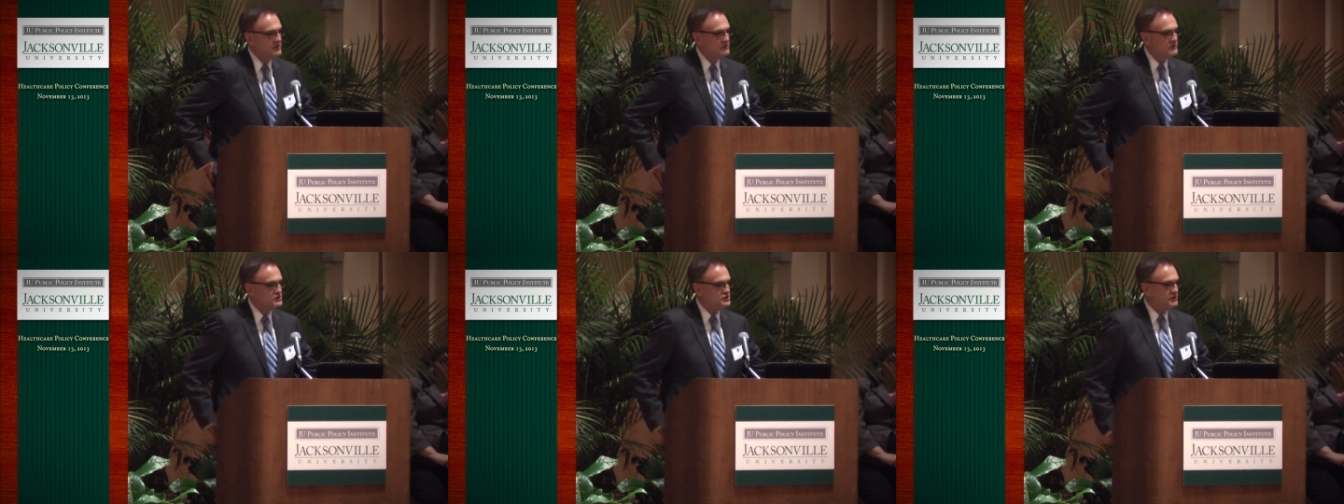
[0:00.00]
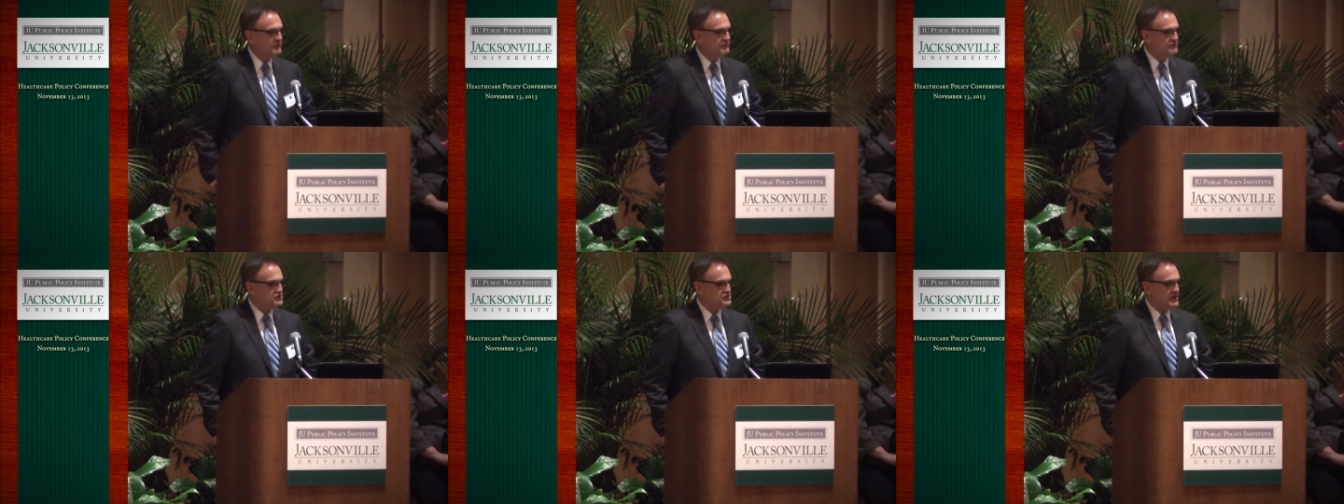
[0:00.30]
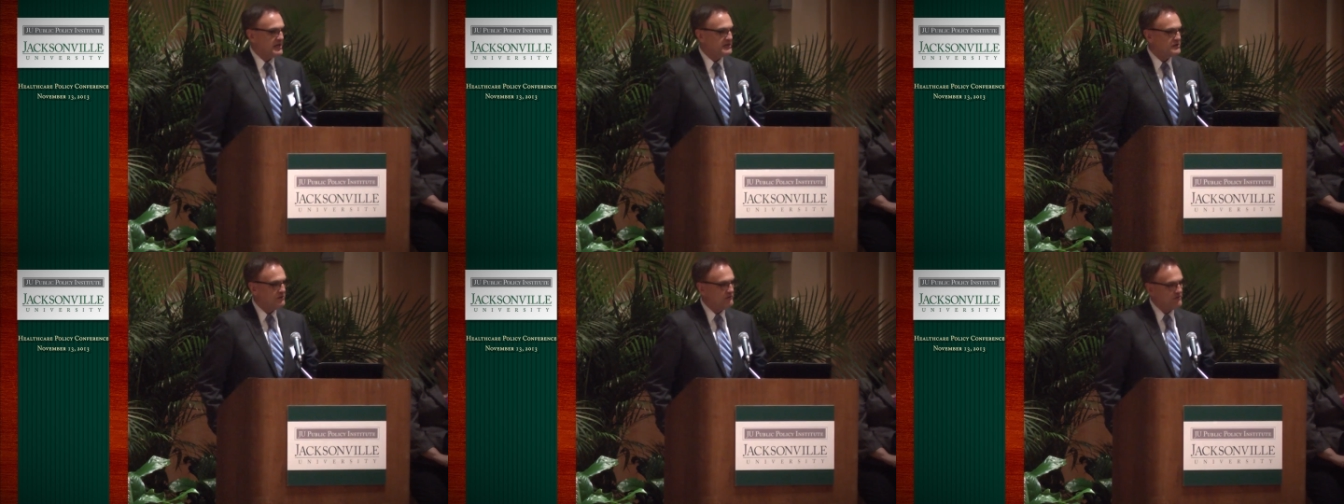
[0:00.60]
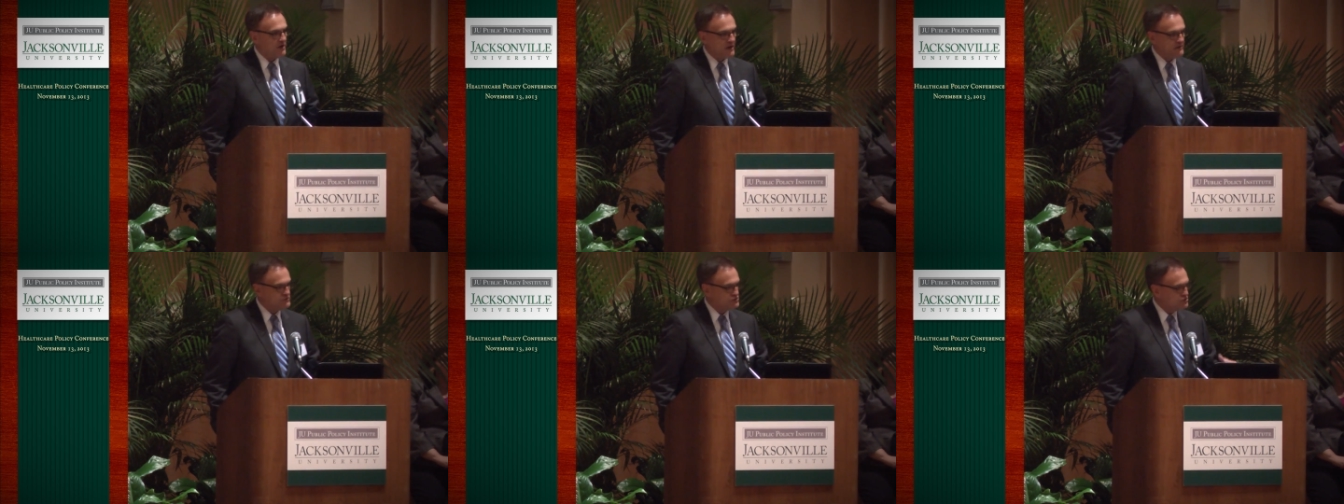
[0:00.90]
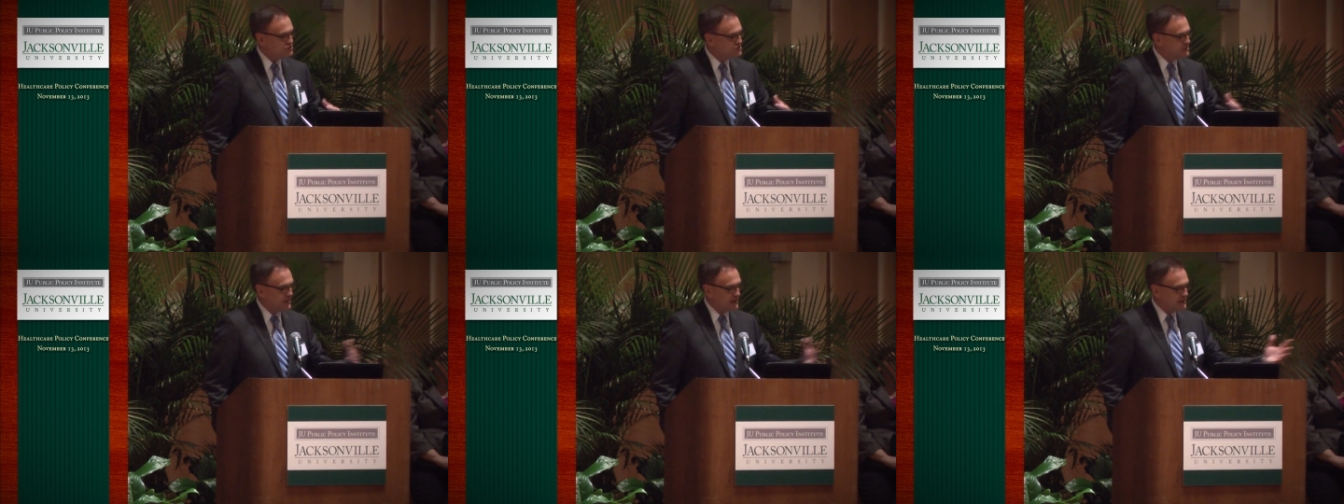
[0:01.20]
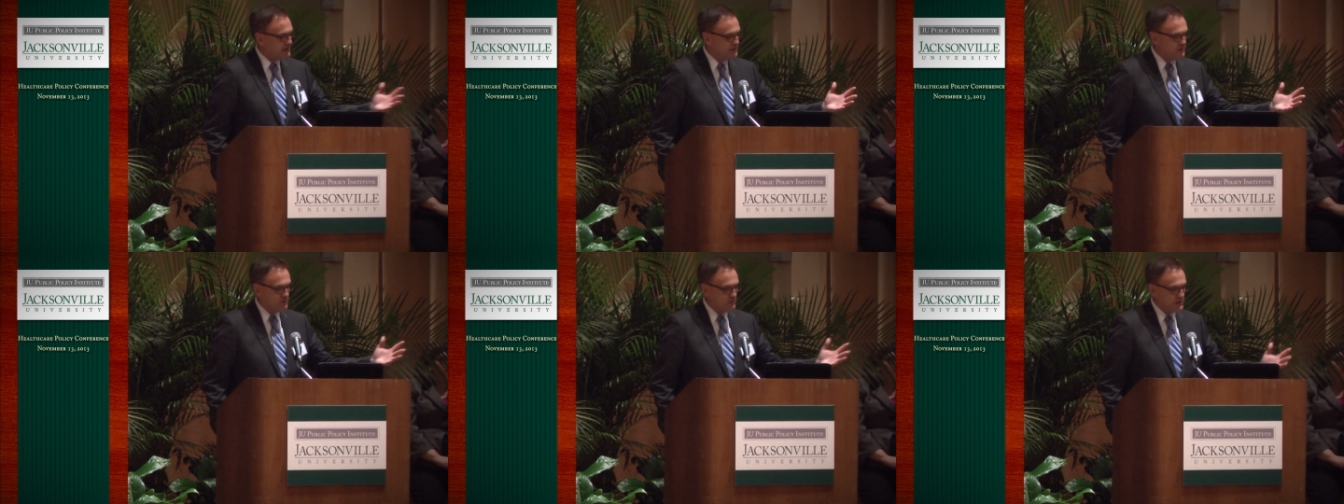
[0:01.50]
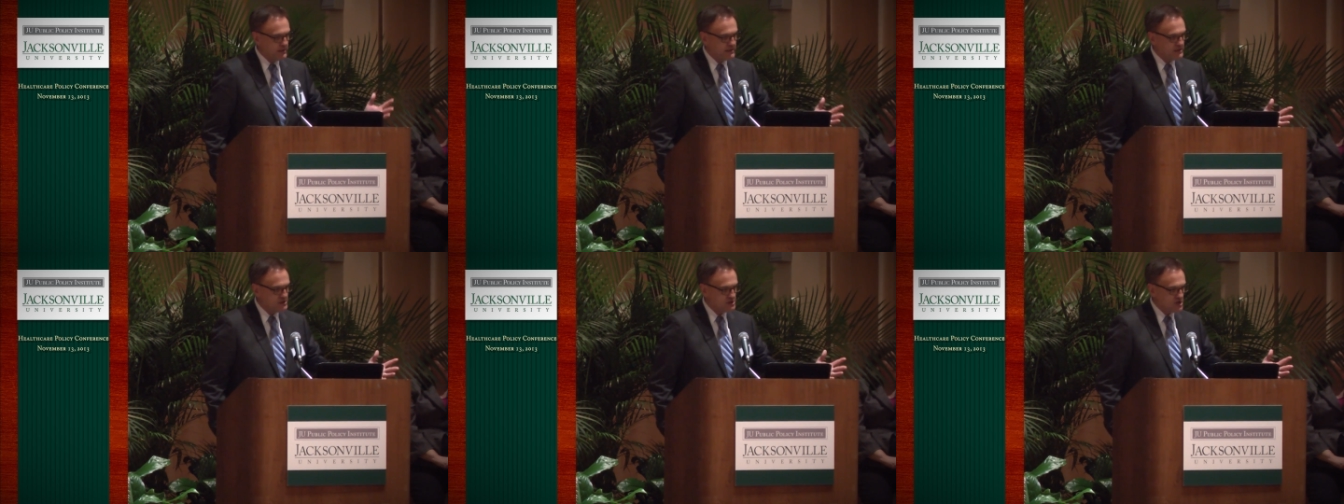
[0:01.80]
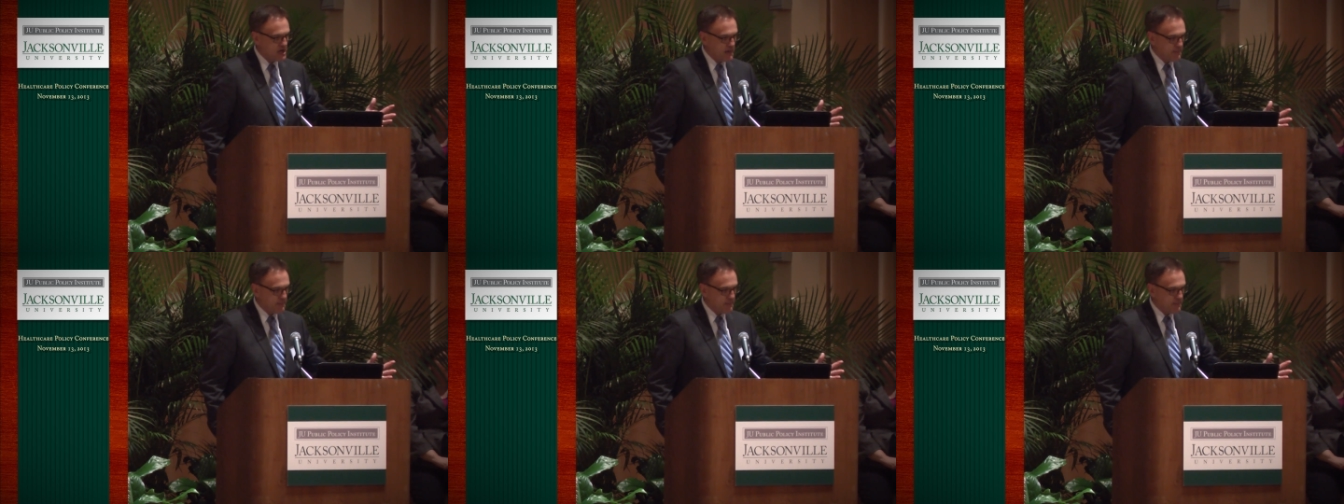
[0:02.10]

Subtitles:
the chief executive officers, that literally is